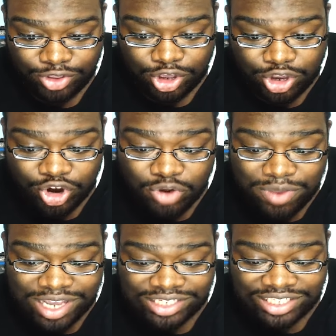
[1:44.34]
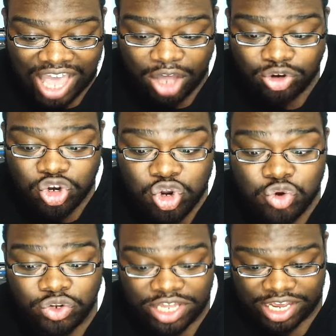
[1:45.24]
The gourmet cell
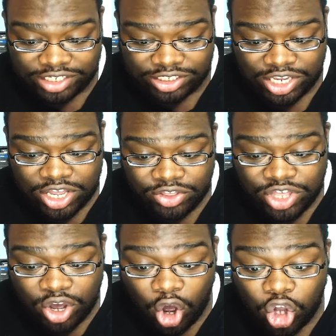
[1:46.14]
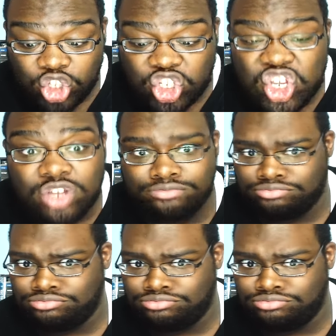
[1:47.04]
nucleus, the old center,